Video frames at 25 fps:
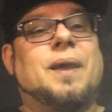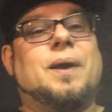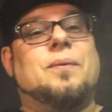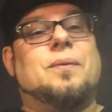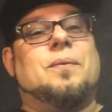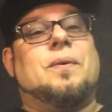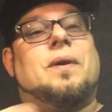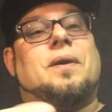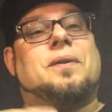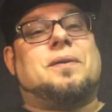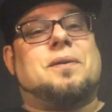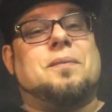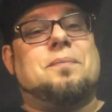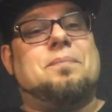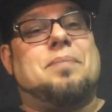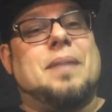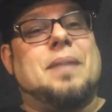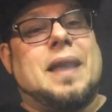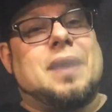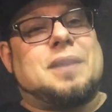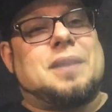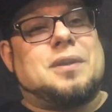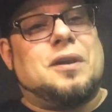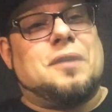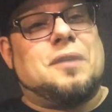And welcome
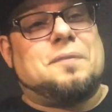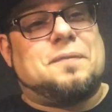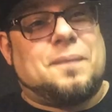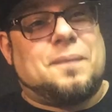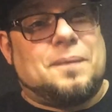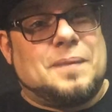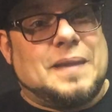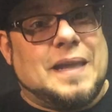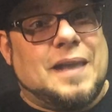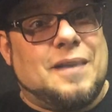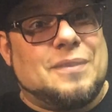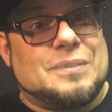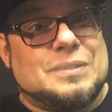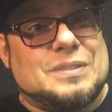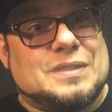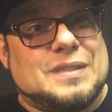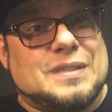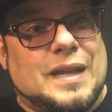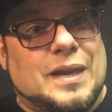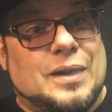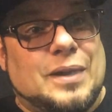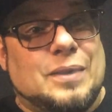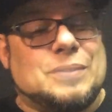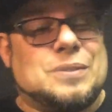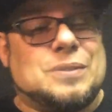back up from down
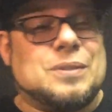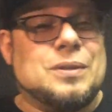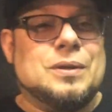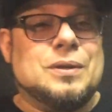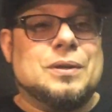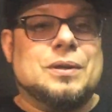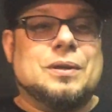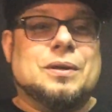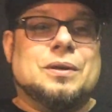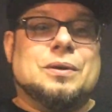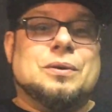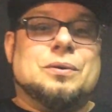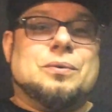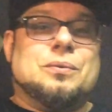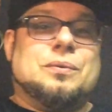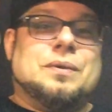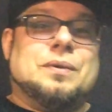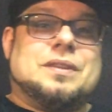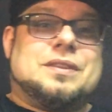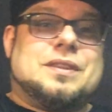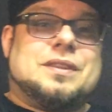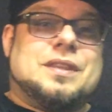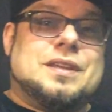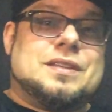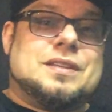south
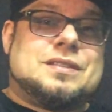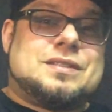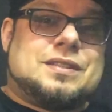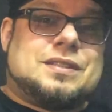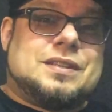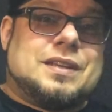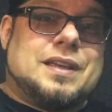with this